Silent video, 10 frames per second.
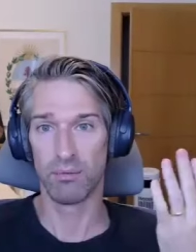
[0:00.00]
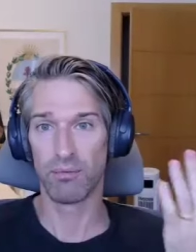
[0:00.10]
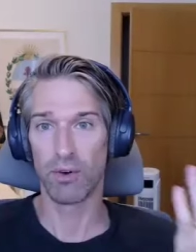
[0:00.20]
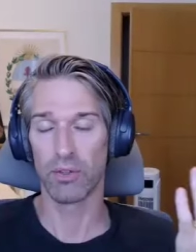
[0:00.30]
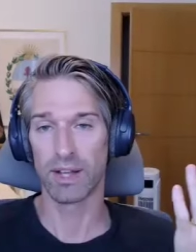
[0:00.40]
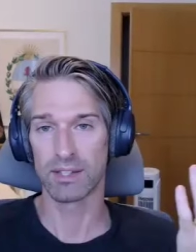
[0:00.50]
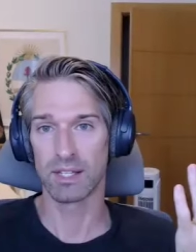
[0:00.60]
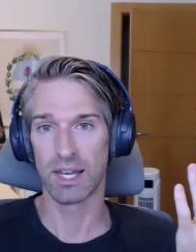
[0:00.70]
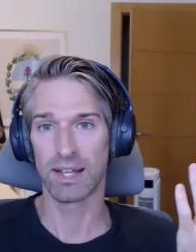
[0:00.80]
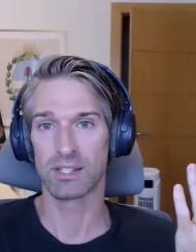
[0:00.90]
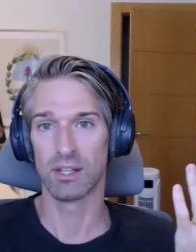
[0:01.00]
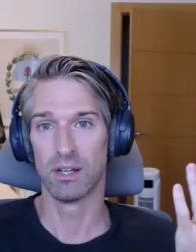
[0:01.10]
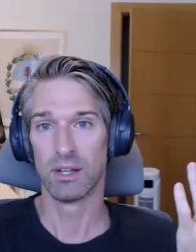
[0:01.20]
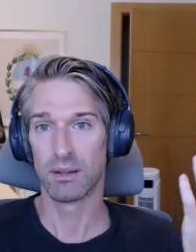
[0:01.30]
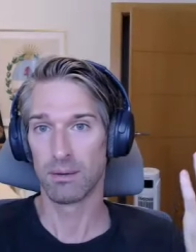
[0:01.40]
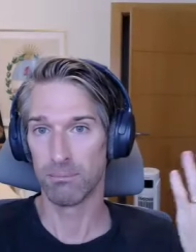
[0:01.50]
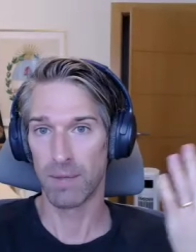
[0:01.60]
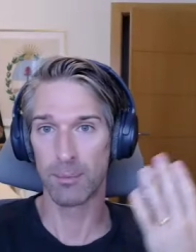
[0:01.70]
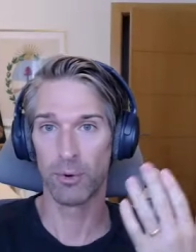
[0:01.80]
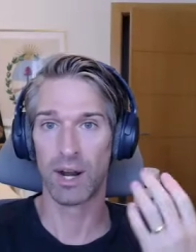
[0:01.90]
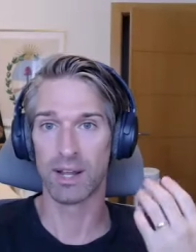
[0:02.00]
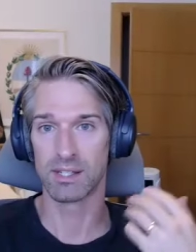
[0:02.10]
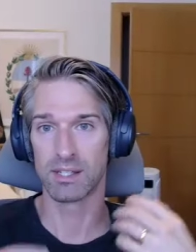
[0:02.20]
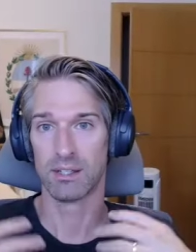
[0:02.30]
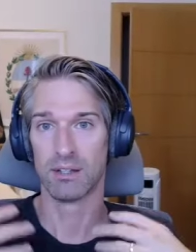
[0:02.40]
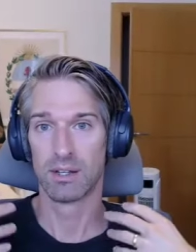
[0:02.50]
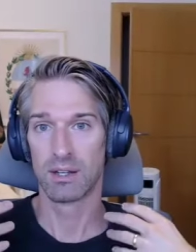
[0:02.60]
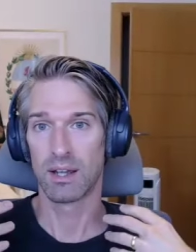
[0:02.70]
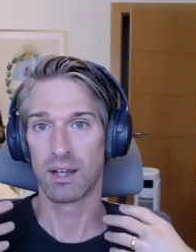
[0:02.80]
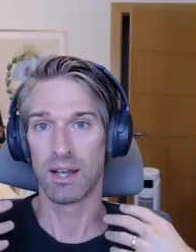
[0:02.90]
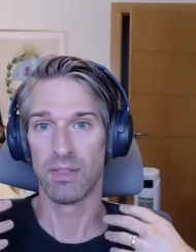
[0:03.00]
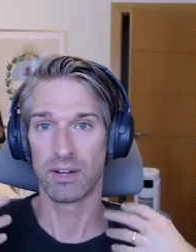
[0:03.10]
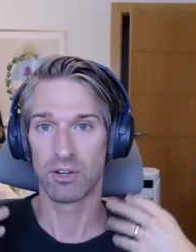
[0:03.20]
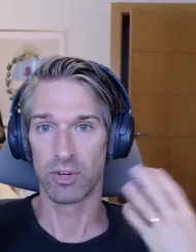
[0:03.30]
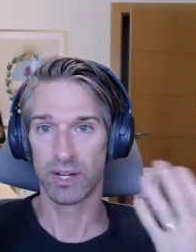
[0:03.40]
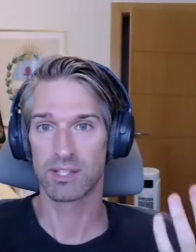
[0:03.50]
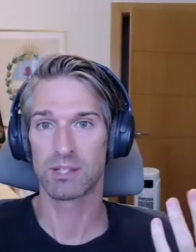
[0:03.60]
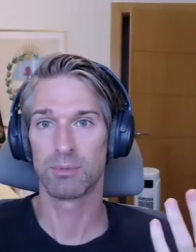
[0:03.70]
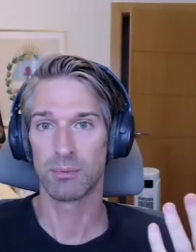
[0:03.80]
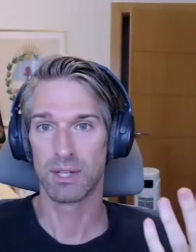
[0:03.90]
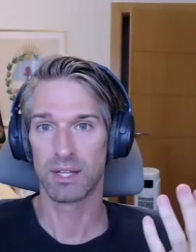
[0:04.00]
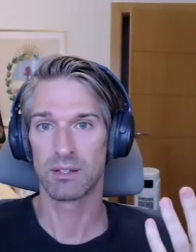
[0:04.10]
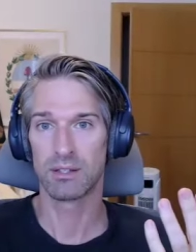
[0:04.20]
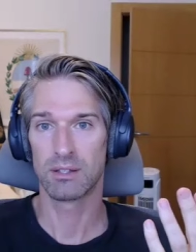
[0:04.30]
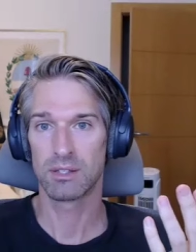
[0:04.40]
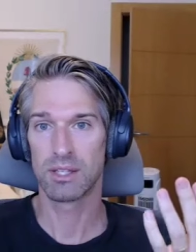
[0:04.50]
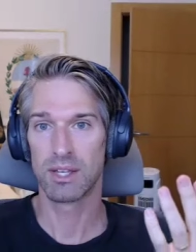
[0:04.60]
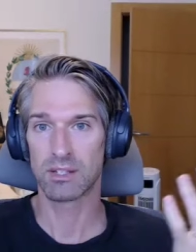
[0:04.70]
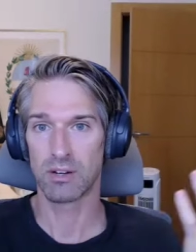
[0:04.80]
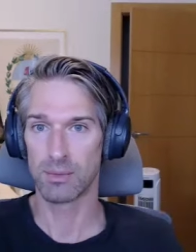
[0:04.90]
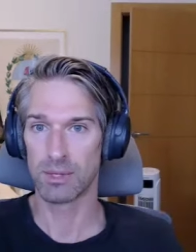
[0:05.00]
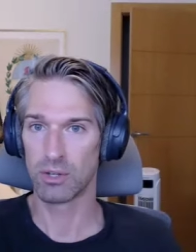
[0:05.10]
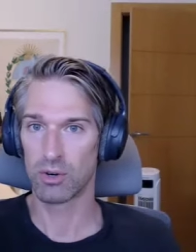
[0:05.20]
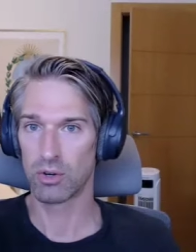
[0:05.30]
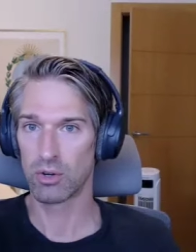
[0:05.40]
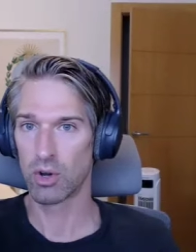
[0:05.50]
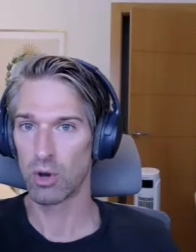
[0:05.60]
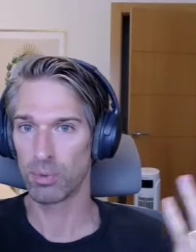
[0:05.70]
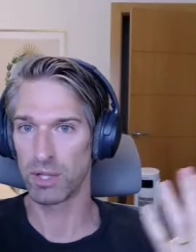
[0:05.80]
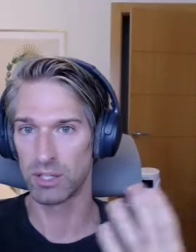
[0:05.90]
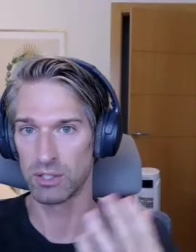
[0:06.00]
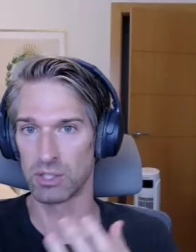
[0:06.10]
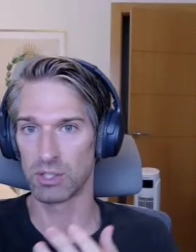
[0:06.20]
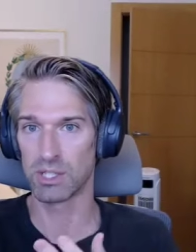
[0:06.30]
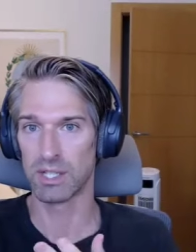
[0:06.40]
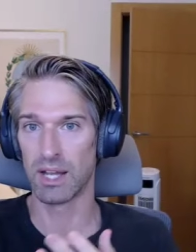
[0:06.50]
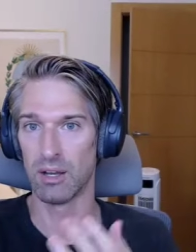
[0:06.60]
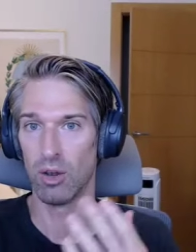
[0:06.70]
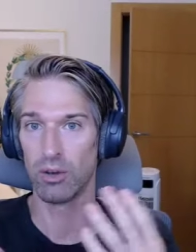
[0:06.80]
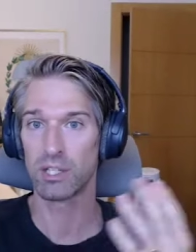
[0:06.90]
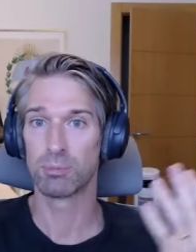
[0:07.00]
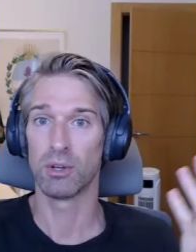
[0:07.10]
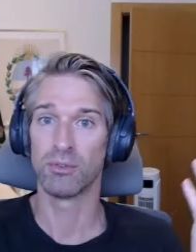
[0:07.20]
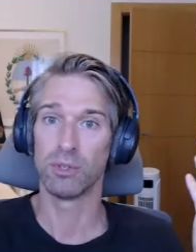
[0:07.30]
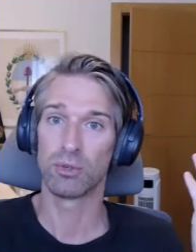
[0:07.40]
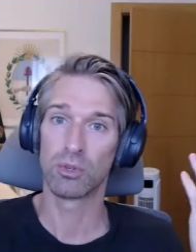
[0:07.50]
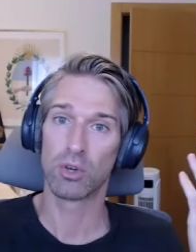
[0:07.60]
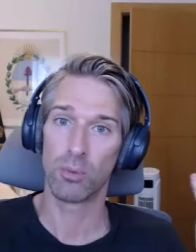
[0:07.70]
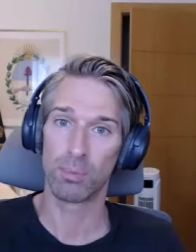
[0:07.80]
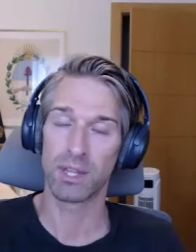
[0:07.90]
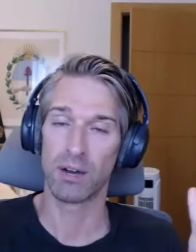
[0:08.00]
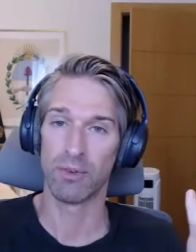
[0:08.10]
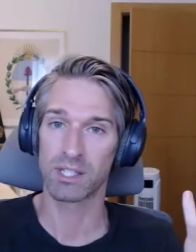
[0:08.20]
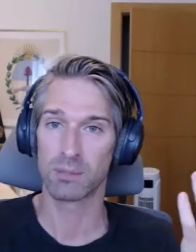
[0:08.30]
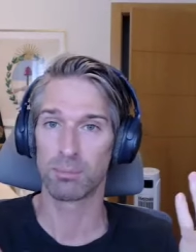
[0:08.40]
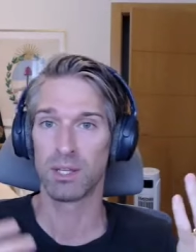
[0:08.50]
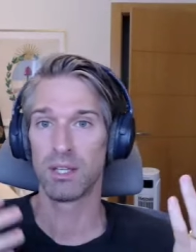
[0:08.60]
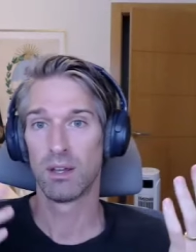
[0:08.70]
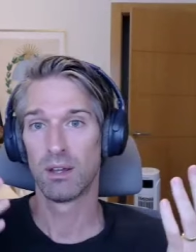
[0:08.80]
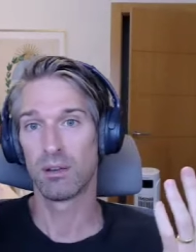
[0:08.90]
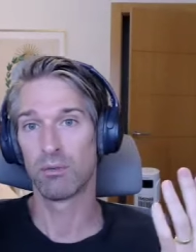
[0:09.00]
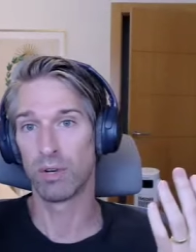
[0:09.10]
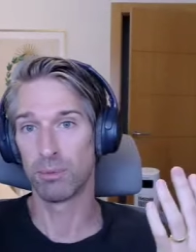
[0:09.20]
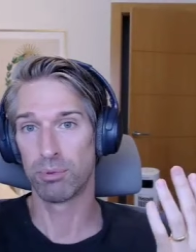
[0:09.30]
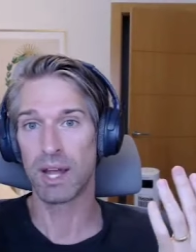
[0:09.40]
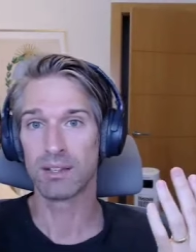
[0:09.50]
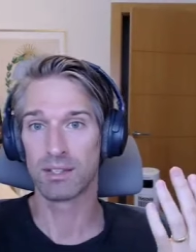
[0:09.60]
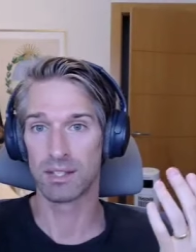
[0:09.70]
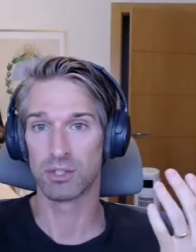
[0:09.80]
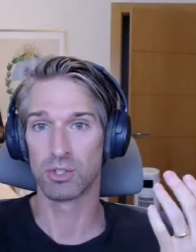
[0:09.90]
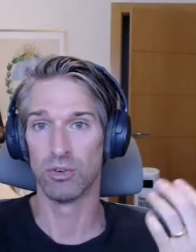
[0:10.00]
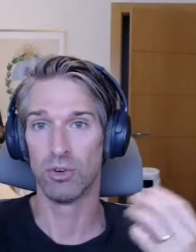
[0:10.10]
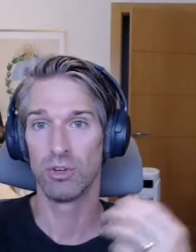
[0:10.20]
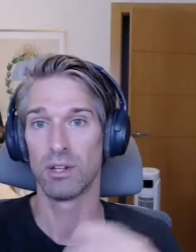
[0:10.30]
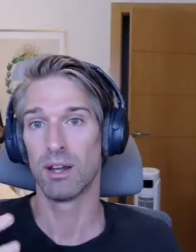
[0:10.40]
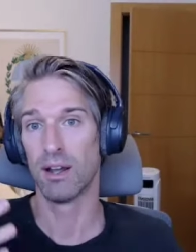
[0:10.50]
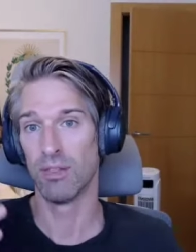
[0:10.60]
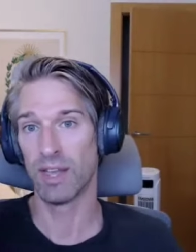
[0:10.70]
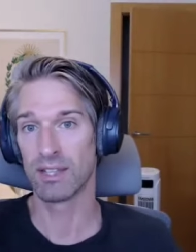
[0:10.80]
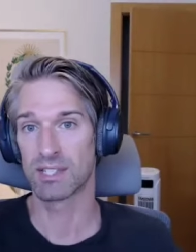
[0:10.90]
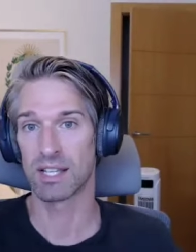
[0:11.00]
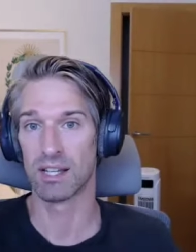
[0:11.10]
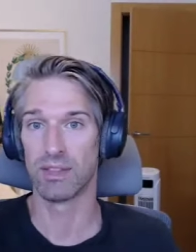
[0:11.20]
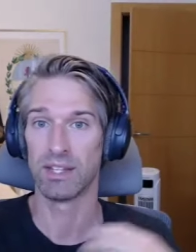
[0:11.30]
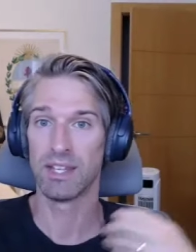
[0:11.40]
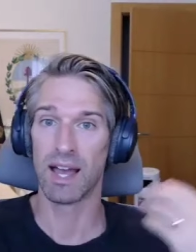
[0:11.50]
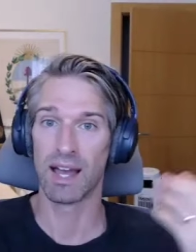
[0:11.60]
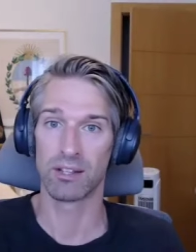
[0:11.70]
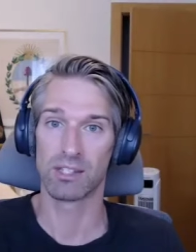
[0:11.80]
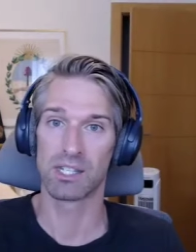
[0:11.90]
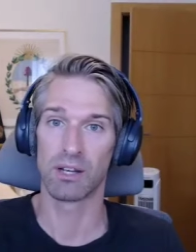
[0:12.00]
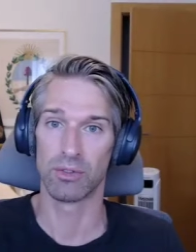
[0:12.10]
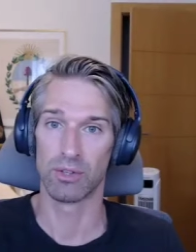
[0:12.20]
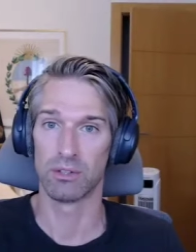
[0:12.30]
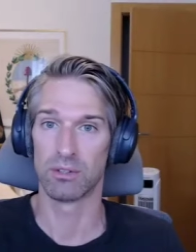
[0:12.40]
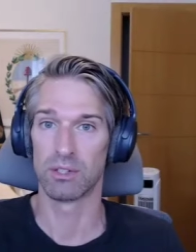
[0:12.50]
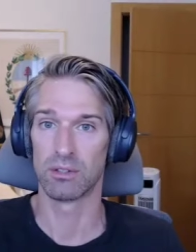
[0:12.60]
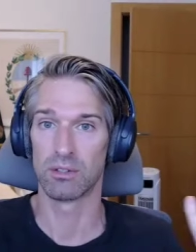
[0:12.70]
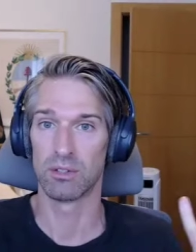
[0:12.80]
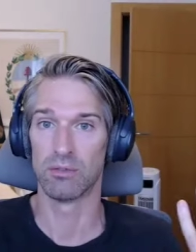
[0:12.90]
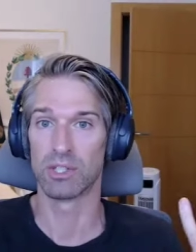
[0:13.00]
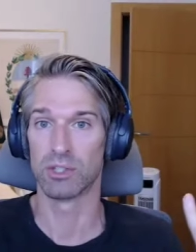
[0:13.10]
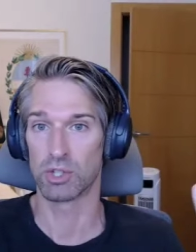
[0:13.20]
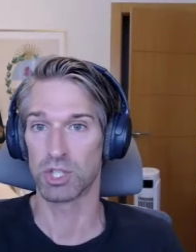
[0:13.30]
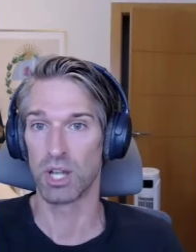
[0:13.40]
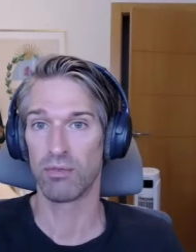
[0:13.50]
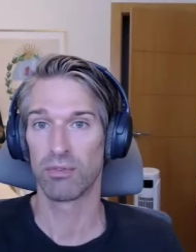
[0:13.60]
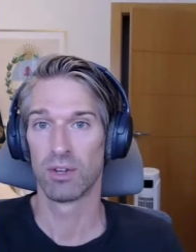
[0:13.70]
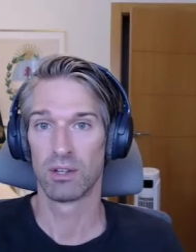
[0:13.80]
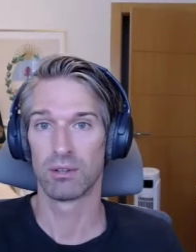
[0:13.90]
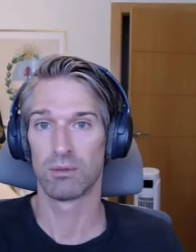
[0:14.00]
and follow that to the letter, memorize it, and then create something. But that doesn't necessarily mean you're copying it; you're just using that knowledge. But if you copy that recipe rebrand it as your own and then sell it, then yeah, I can see how the, the, the original chef